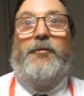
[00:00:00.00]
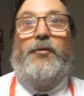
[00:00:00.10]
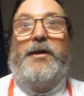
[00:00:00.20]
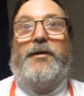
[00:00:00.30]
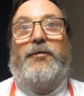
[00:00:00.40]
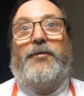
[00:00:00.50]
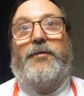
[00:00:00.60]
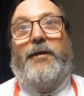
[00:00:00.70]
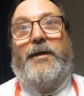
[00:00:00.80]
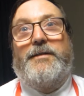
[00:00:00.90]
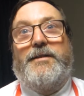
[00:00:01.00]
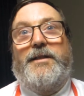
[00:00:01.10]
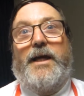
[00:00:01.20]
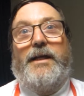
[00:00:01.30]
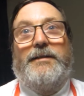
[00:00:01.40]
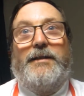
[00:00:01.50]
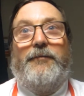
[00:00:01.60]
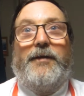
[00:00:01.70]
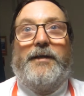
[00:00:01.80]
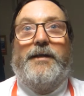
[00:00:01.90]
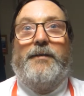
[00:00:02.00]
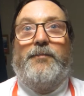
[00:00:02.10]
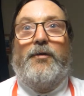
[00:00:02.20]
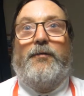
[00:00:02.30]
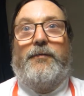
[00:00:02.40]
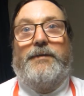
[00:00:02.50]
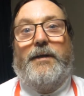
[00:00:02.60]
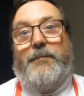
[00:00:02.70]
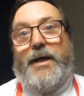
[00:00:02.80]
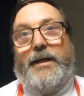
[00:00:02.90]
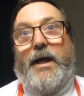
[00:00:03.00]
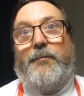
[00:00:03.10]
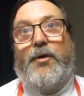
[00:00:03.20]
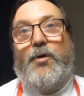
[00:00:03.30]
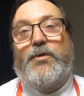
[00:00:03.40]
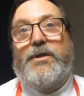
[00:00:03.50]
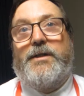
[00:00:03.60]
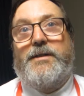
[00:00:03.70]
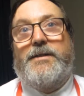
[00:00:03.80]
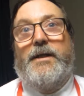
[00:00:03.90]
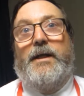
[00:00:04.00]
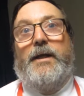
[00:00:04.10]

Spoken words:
with scientific proof that my approach is